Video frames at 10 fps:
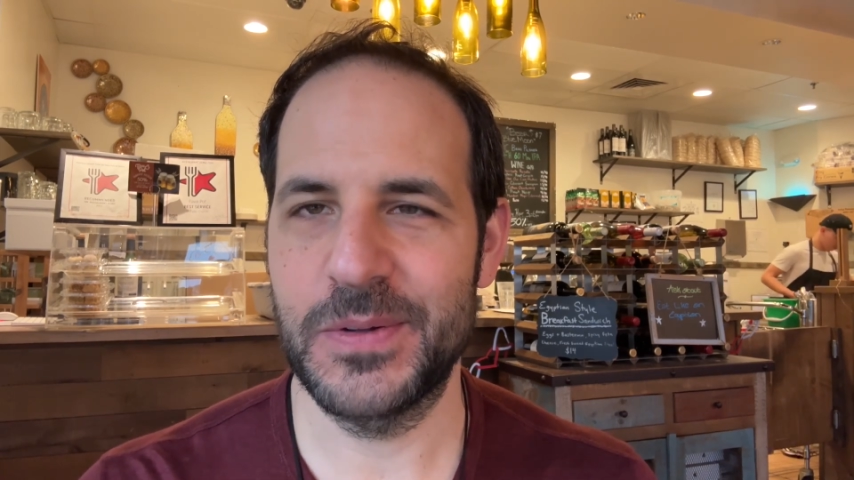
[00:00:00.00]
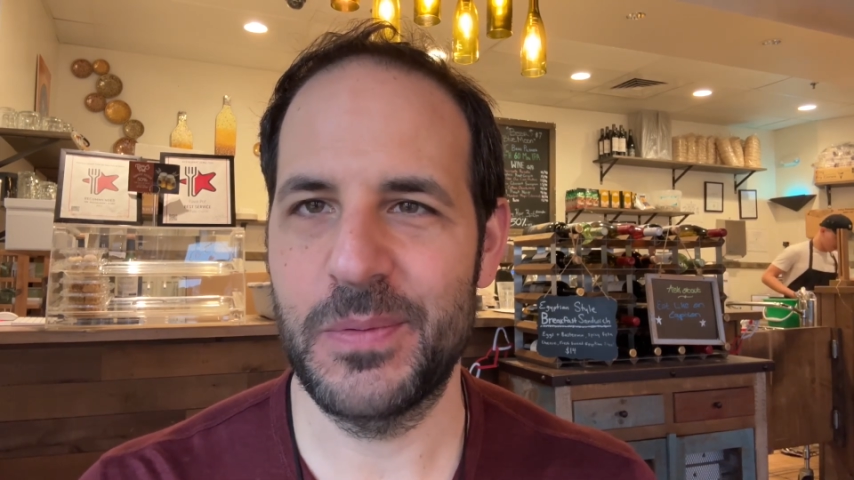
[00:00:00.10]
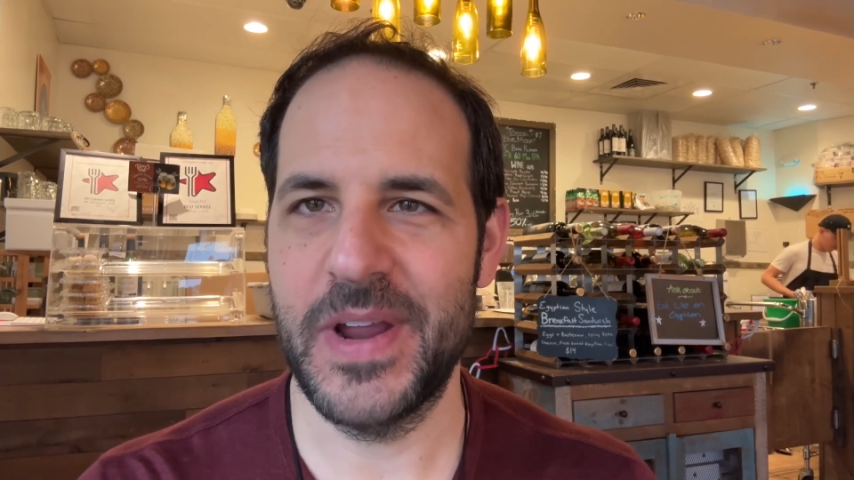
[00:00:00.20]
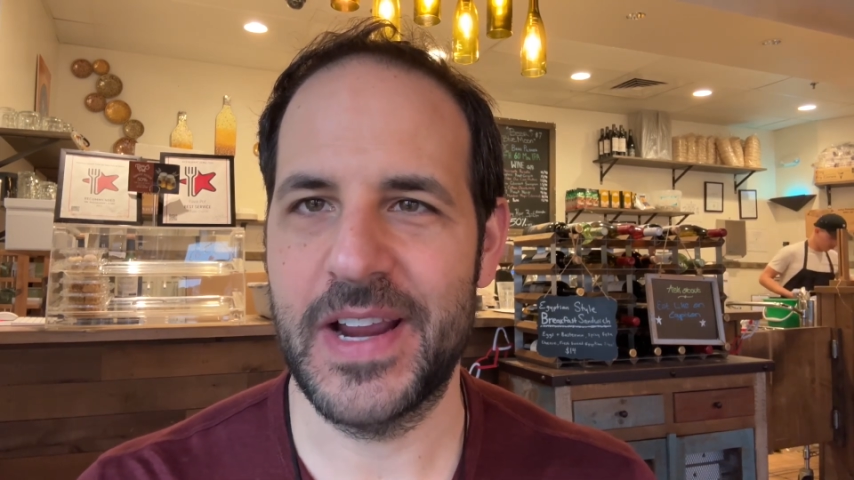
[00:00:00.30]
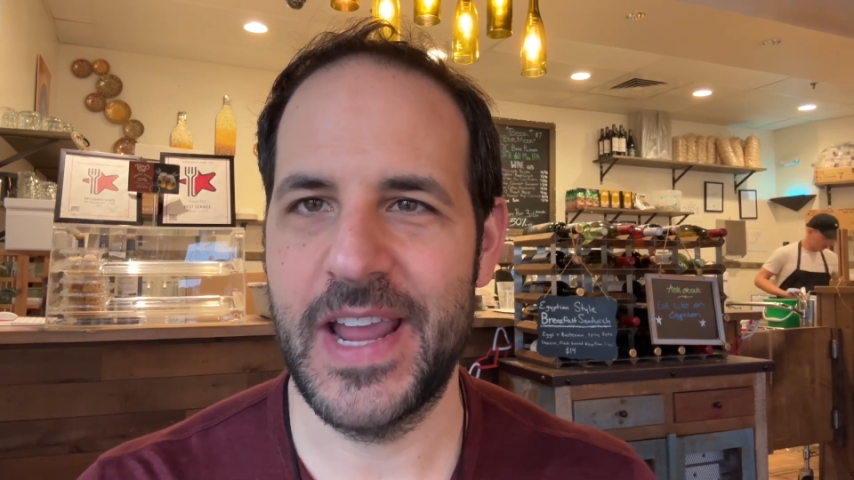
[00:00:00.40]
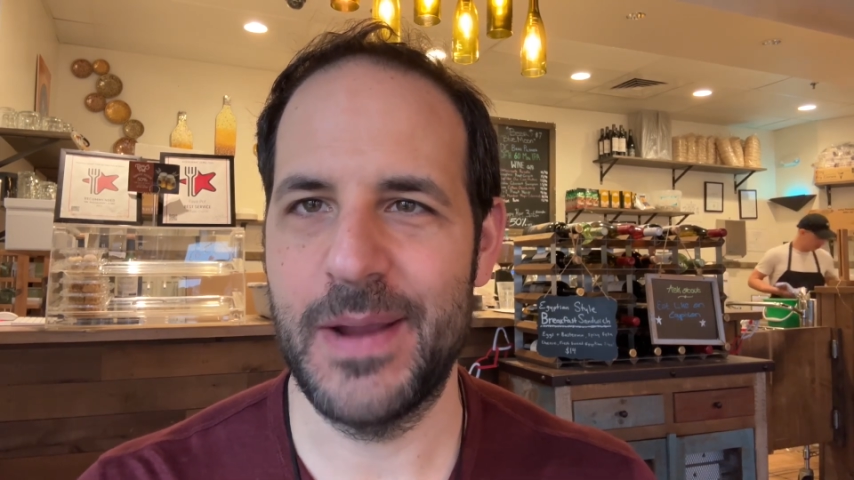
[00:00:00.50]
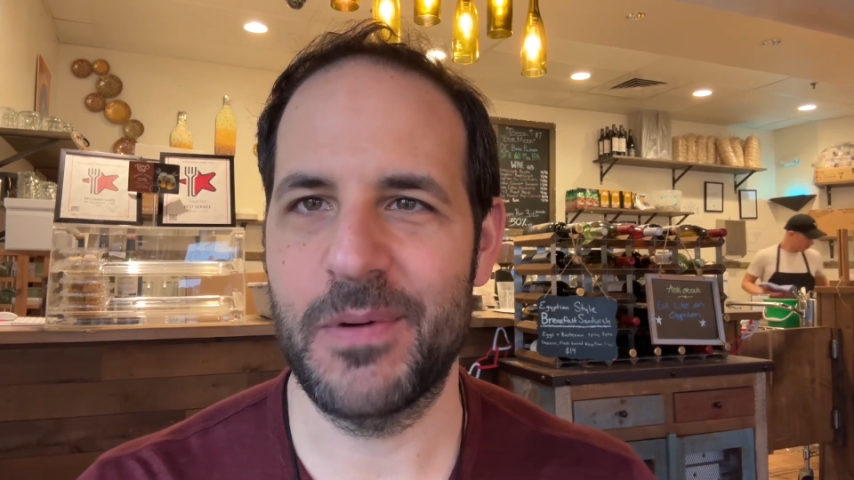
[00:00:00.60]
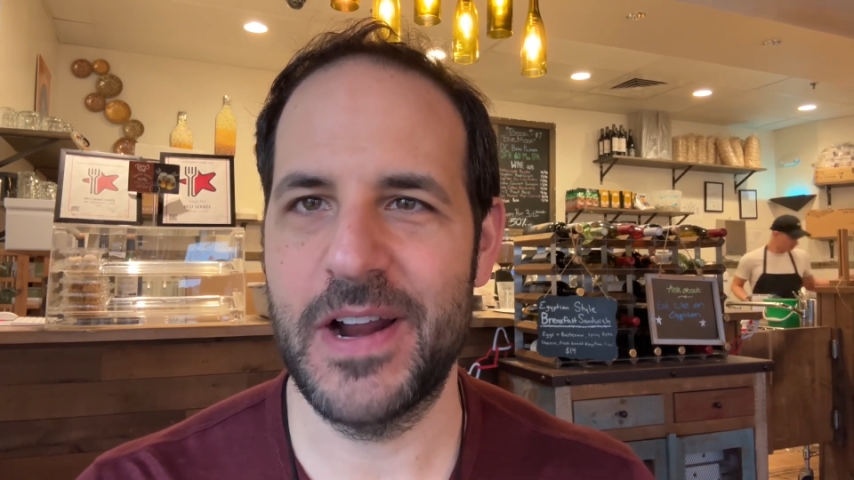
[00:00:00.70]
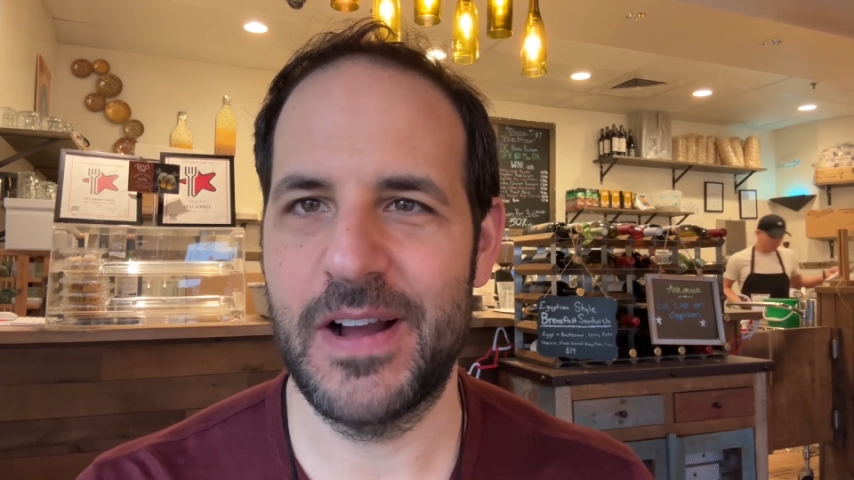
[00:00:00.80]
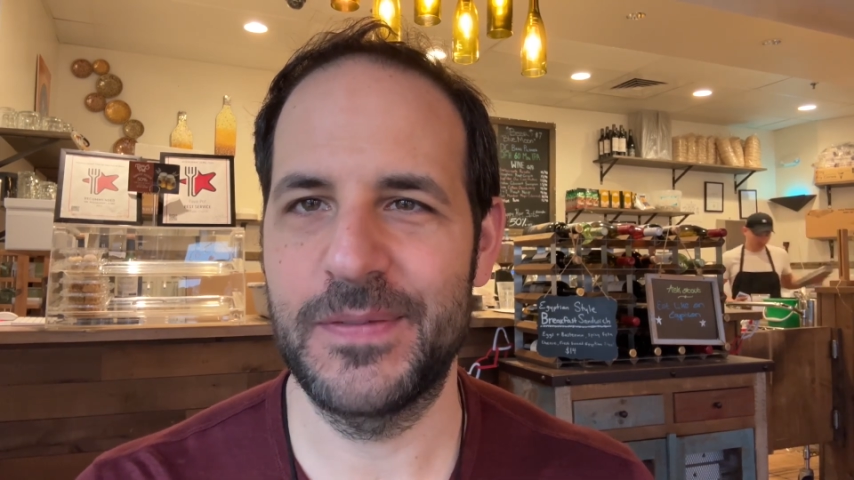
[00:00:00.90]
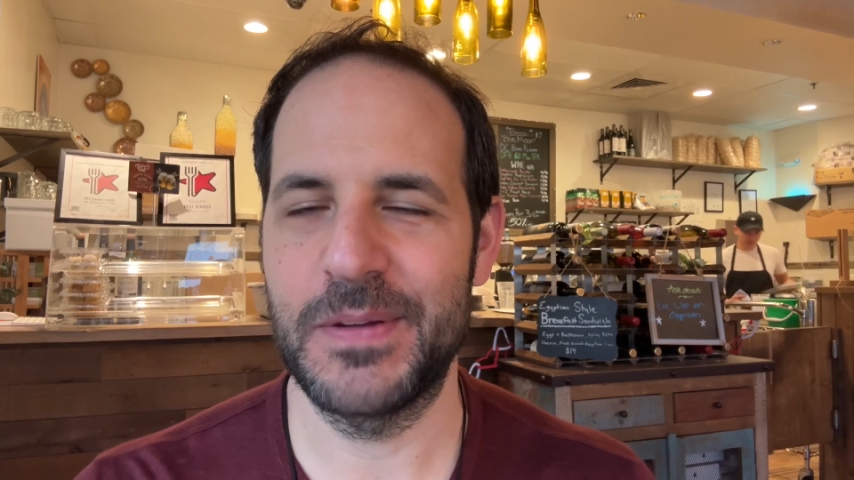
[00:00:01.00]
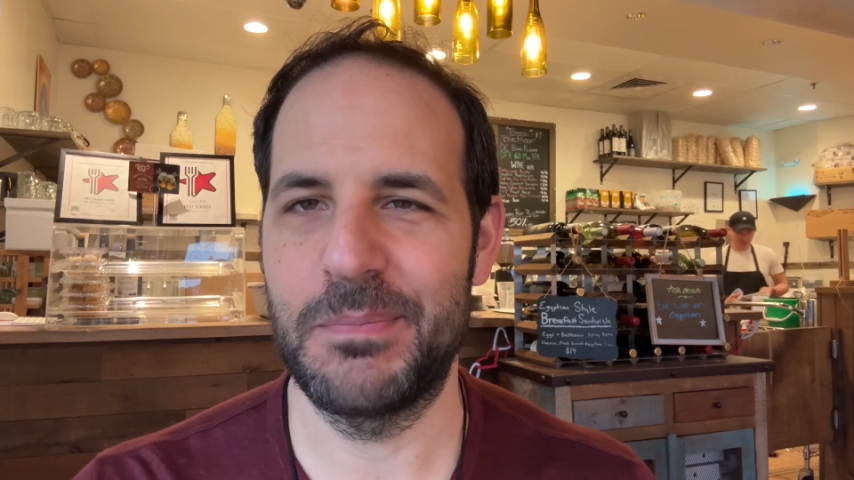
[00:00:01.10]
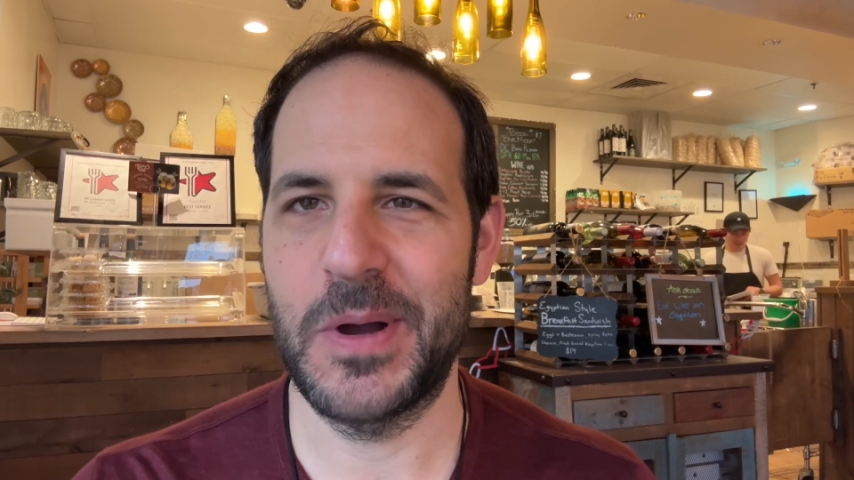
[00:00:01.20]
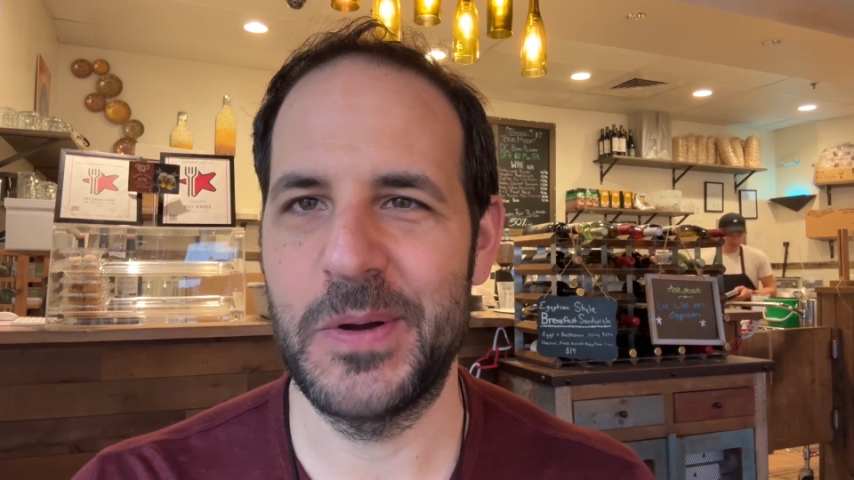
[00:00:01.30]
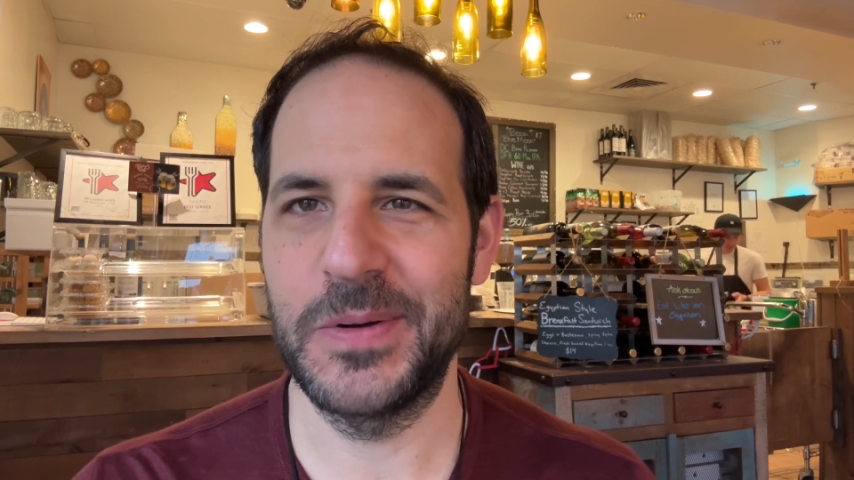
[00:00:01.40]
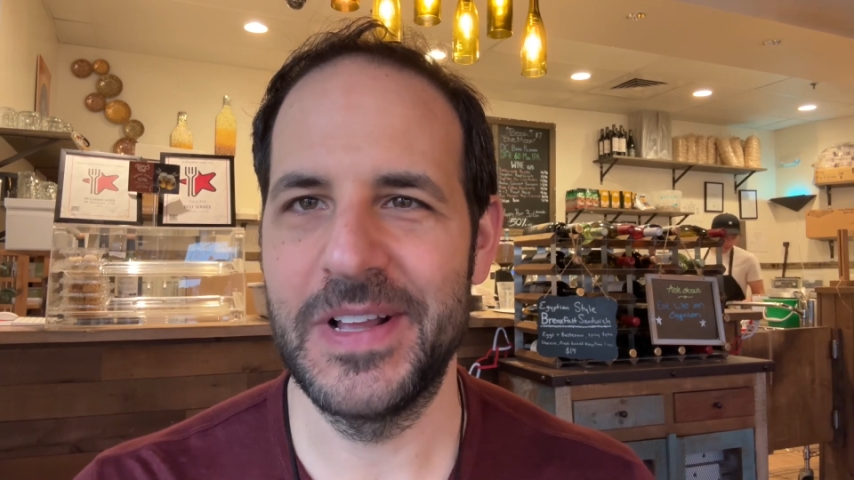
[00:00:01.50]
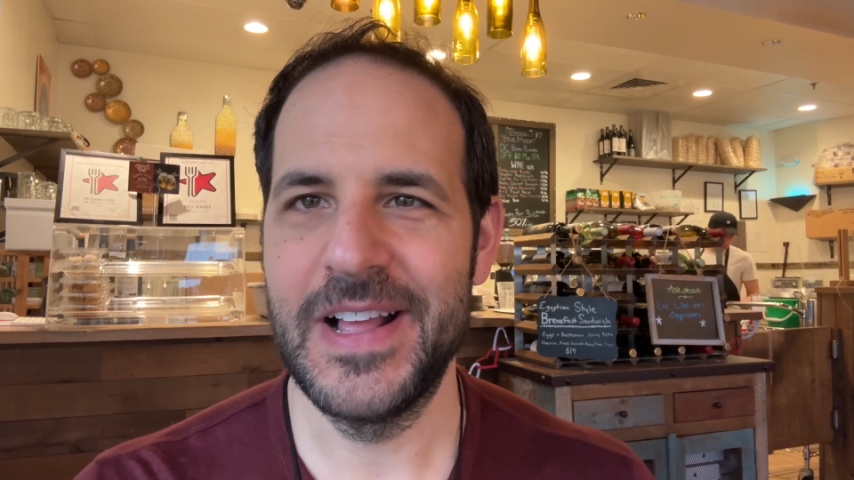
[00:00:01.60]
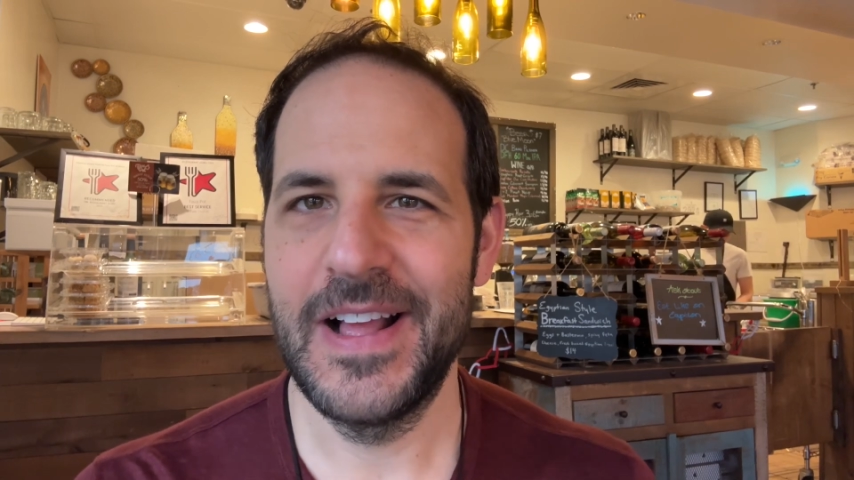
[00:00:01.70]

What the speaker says: the way it came right off the bone.